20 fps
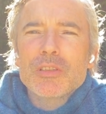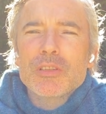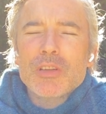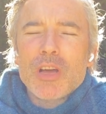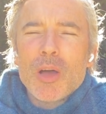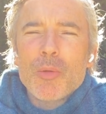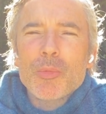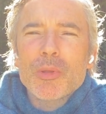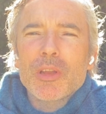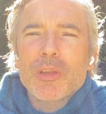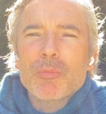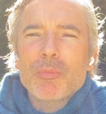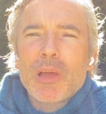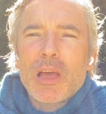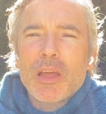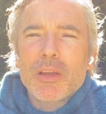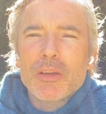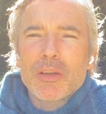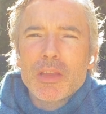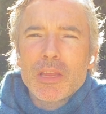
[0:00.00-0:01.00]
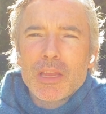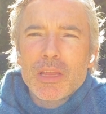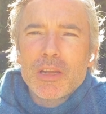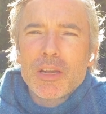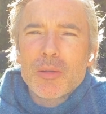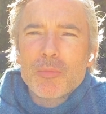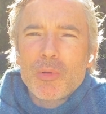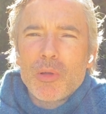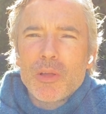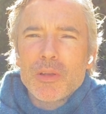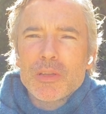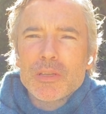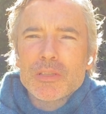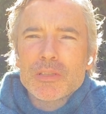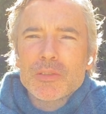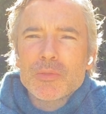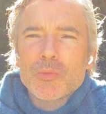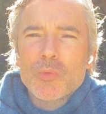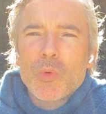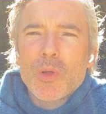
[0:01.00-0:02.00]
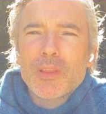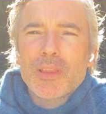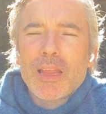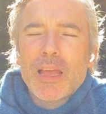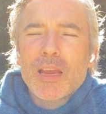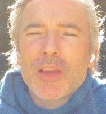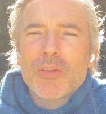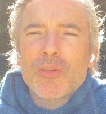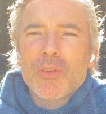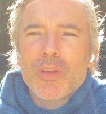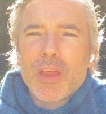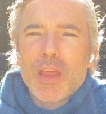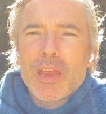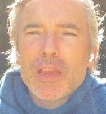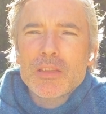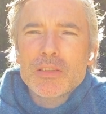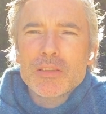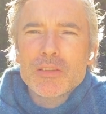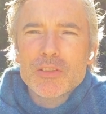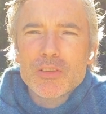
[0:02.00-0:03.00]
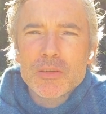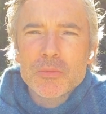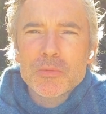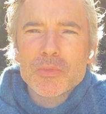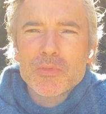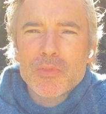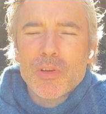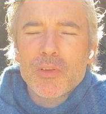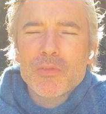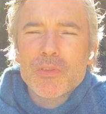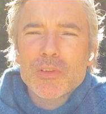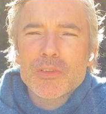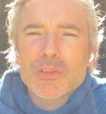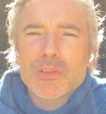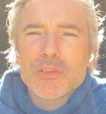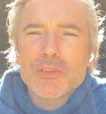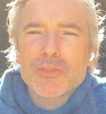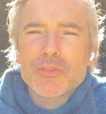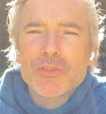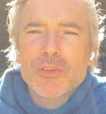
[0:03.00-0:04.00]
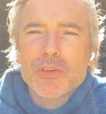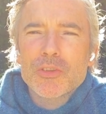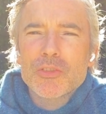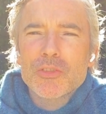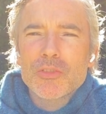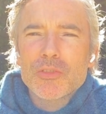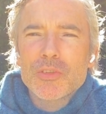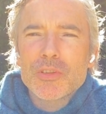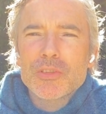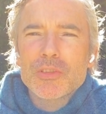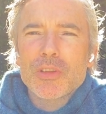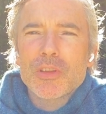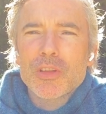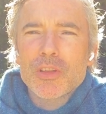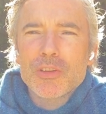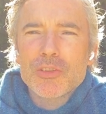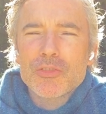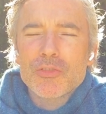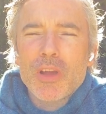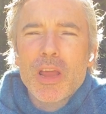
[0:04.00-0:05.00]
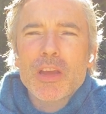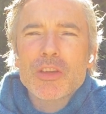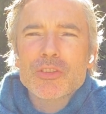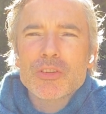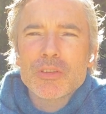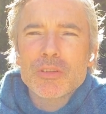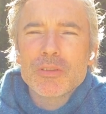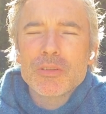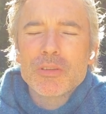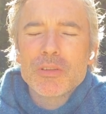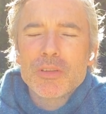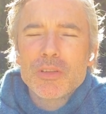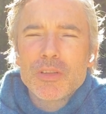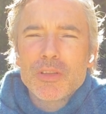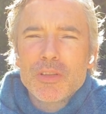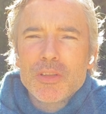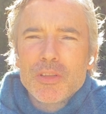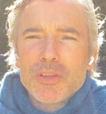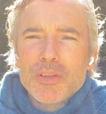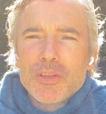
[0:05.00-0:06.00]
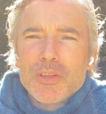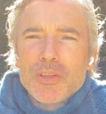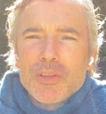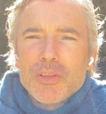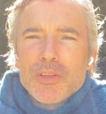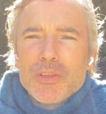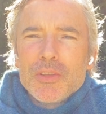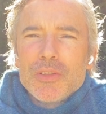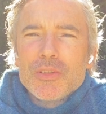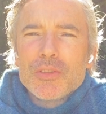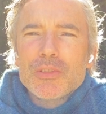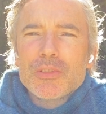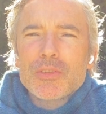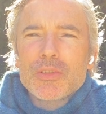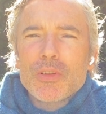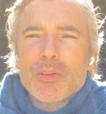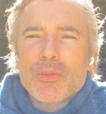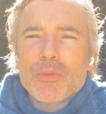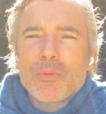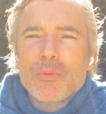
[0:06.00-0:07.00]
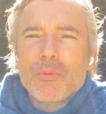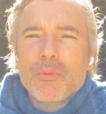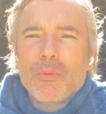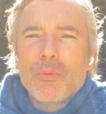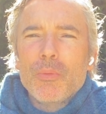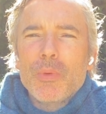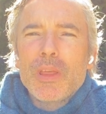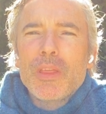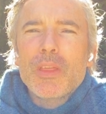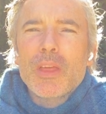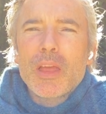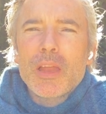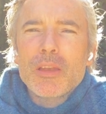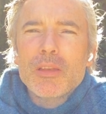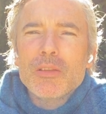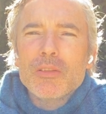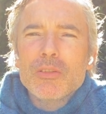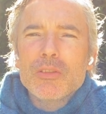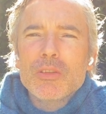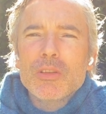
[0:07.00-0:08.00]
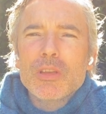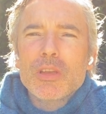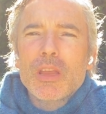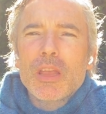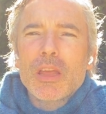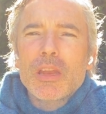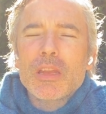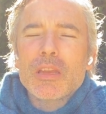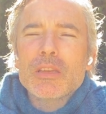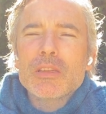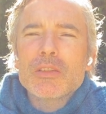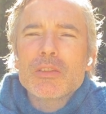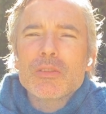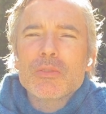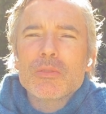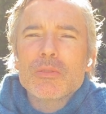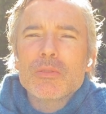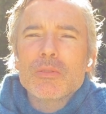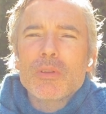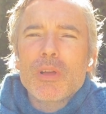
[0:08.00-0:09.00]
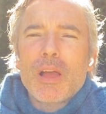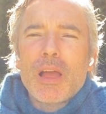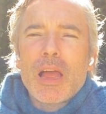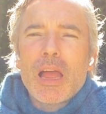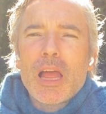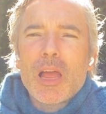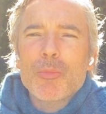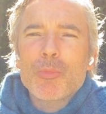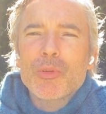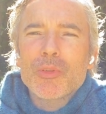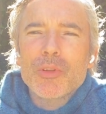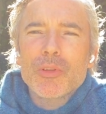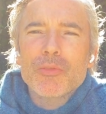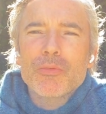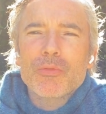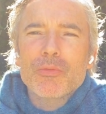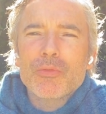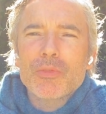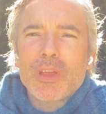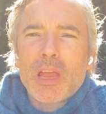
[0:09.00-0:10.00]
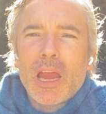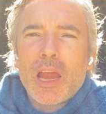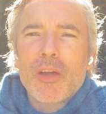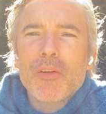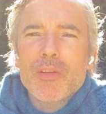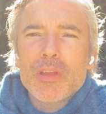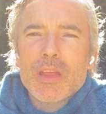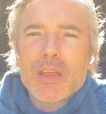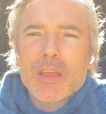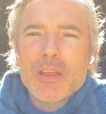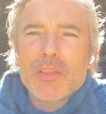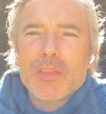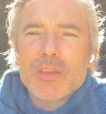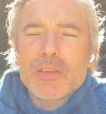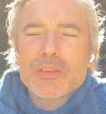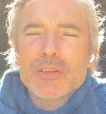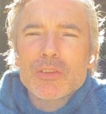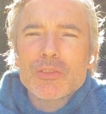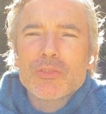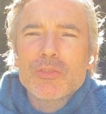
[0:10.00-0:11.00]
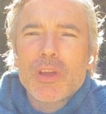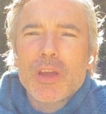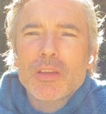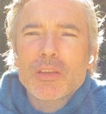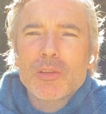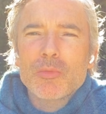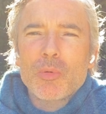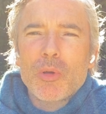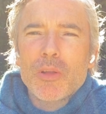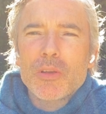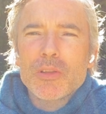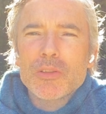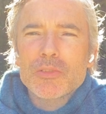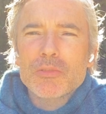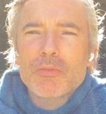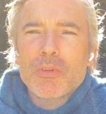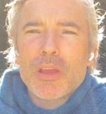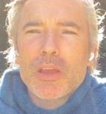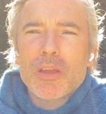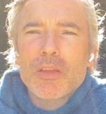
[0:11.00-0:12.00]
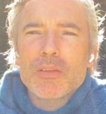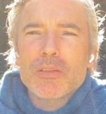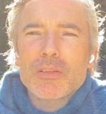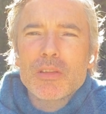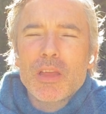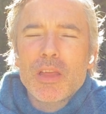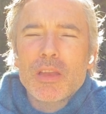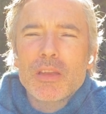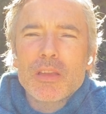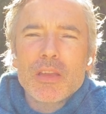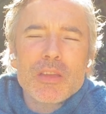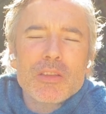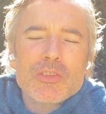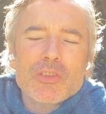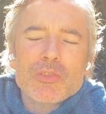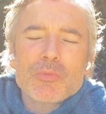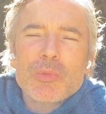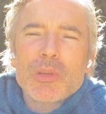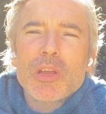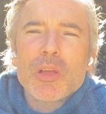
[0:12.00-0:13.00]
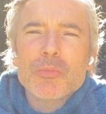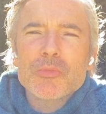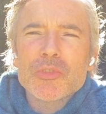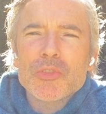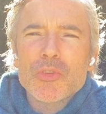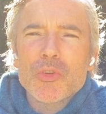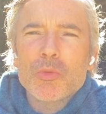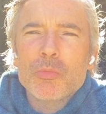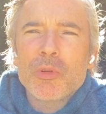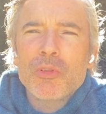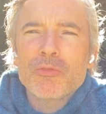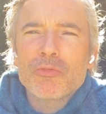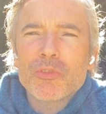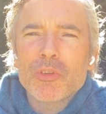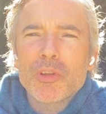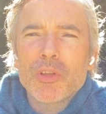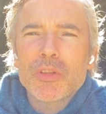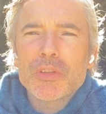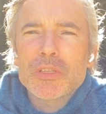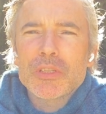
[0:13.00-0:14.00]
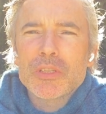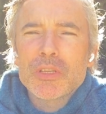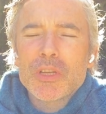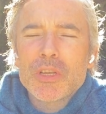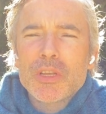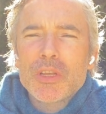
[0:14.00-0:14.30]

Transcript: dominant patterning in our bodies. And what that creates in terms of our physical structure is a contraction. So we then get into a habit of carrying these contracted bodies around, and it just becomes normal for us.